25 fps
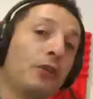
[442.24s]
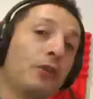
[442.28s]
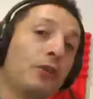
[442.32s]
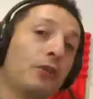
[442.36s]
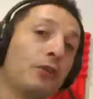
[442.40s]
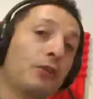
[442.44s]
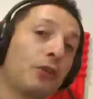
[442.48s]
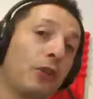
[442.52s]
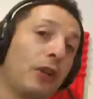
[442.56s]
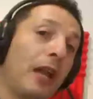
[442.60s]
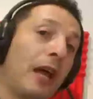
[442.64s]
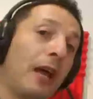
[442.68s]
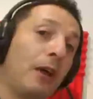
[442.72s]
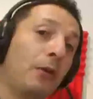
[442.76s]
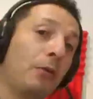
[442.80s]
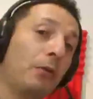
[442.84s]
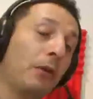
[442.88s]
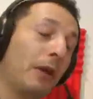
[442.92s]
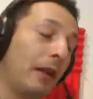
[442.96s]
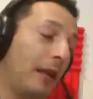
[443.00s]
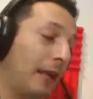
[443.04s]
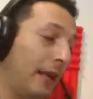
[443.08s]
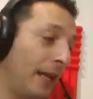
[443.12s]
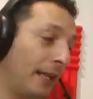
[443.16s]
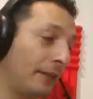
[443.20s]
So now
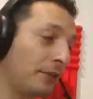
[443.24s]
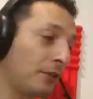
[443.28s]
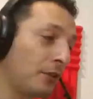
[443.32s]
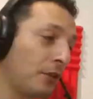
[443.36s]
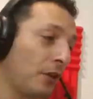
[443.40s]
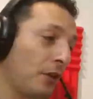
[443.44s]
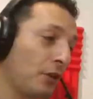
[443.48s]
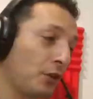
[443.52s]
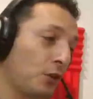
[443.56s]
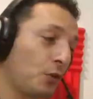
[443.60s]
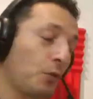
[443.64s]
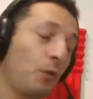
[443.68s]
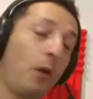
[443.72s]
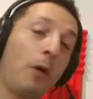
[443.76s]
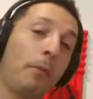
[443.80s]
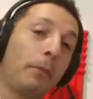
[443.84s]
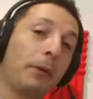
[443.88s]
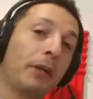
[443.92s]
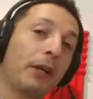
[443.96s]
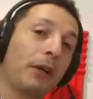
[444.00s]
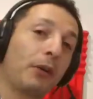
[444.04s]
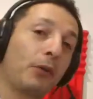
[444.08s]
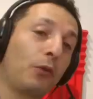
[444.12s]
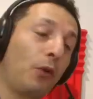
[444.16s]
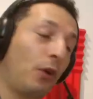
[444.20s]
let's swap
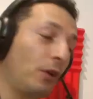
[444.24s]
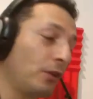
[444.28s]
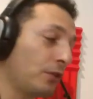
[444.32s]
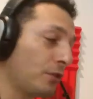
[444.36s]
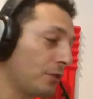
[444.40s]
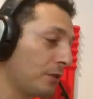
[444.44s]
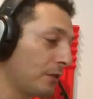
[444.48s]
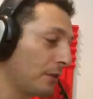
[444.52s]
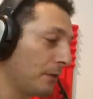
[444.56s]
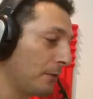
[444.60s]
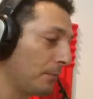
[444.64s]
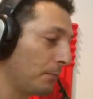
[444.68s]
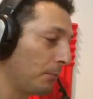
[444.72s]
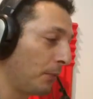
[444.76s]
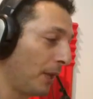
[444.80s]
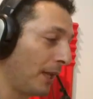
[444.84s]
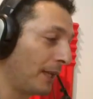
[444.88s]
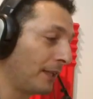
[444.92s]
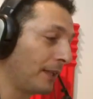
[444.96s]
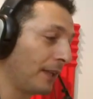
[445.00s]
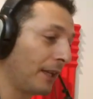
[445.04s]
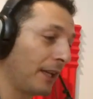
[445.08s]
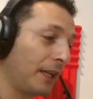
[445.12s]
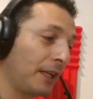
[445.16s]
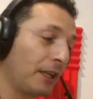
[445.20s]
it across,
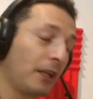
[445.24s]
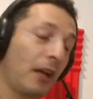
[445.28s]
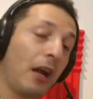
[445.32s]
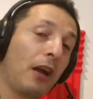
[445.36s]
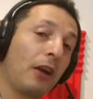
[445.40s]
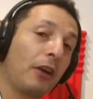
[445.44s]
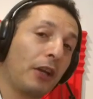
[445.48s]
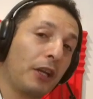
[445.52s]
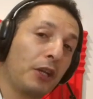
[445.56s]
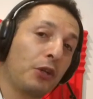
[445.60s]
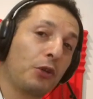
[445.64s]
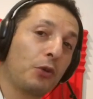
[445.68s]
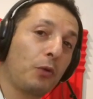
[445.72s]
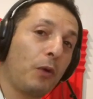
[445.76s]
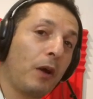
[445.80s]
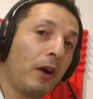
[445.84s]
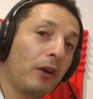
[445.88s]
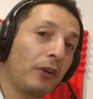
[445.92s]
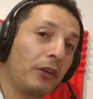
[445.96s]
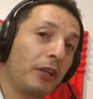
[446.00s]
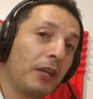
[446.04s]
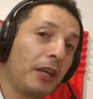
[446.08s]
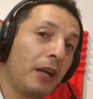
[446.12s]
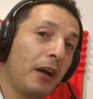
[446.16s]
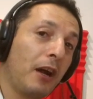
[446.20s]
plug the guitar into
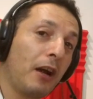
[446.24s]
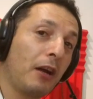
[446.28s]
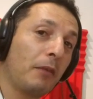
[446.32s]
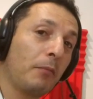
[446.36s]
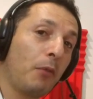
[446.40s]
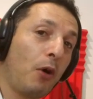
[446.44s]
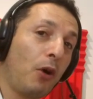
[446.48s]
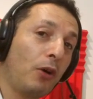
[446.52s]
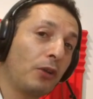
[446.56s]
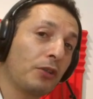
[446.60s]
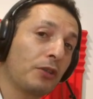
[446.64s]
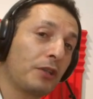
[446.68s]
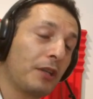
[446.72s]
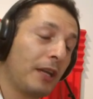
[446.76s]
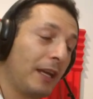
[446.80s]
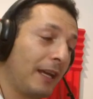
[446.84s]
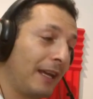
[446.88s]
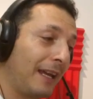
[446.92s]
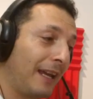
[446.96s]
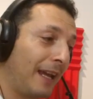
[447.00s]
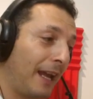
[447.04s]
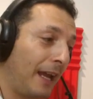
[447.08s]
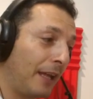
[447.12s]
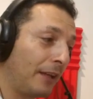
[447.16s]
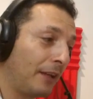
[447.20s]
our DI box
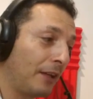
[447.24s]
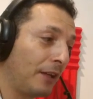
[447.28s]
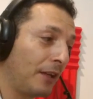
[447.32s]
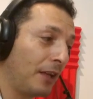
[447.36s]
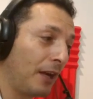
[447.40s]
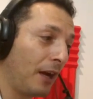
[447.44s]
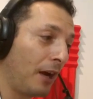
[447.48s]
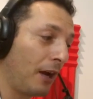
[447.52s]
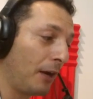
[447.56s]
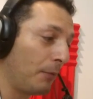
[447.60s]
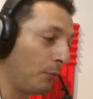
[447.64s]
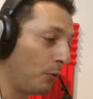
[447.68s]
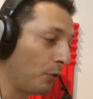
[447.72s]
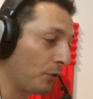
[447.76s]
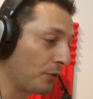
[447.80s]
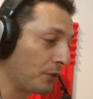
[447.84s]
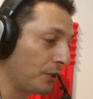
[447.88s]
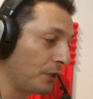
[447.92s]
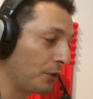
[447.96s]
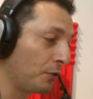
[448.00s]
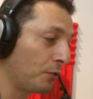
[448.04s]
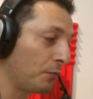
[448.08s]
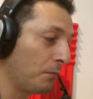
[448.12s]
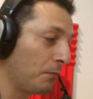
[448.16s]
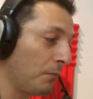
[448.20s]
and the DI box
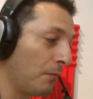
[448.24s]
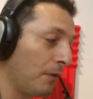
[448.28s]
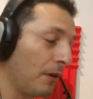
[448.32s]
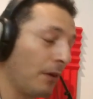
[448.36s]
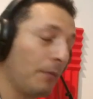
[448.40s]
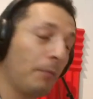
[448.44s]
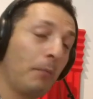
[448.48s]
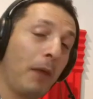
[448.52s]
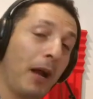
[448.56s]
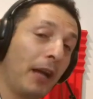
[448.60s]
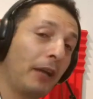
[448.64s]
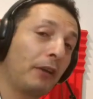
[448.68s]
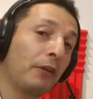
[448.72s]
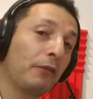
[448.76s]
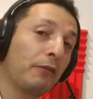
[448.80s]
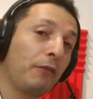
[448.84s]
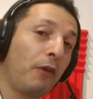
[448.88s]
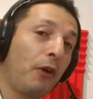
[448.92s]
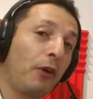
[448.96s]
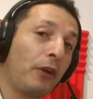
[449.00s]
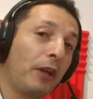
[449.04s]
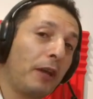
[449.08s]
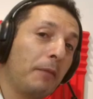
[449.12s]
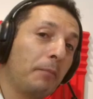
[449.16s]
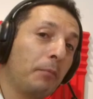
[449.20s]
into
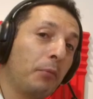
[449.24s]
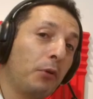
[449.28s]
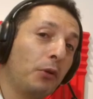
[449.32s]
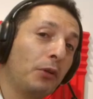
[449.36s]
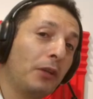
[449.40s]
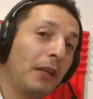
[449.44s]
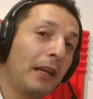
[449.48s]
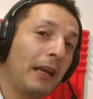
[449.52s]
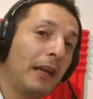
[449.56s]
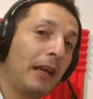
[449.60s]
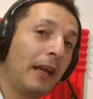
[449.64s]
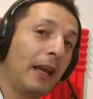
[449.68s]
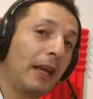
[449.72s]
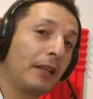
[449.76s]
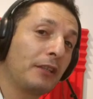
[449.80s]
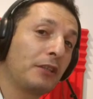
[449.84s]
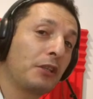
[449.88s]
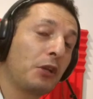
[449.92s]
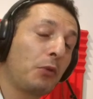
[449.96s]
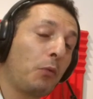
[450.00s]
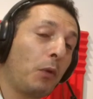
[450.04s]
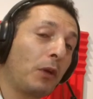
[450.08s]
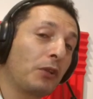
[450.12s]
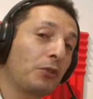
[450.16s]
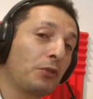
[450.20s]
microphone input, and
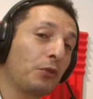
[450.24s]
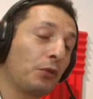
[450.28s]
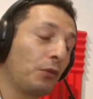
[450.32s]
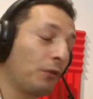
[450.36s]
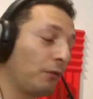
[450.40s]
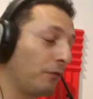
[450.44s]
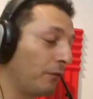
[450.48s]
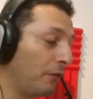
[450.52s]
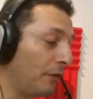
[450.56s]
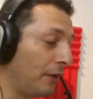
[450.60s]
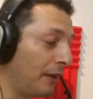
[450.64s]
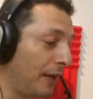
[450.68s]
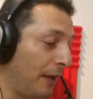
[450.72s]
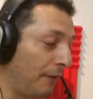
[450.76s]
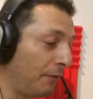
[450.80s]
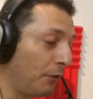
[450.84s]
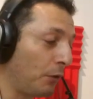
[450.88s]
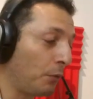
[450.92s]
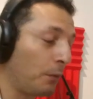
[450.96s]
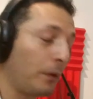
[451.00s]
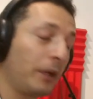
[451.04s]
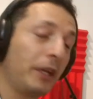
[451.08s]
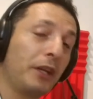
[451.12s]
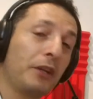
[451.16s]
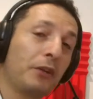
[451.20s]
see what sort of
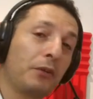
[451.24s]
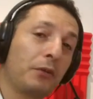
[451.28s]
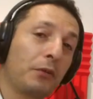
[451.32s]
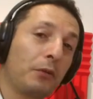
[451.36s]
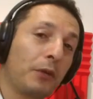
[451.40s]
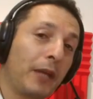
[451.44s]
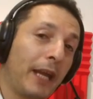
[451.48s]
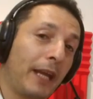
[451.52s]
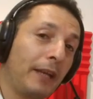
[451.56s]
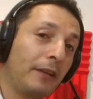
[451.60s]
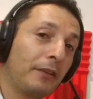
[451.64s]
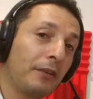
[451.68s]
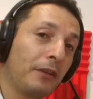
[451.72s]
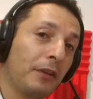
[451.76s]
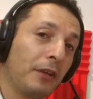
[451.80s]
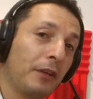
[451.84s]
level we need to get